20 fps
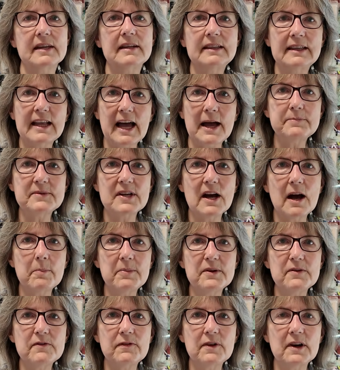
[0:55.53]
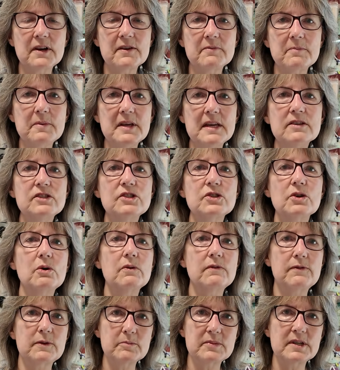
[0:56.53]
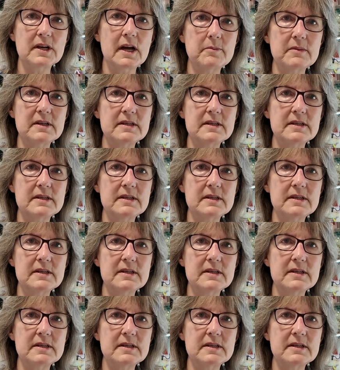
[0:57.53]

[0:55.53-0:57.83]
laptop in front of me, so from time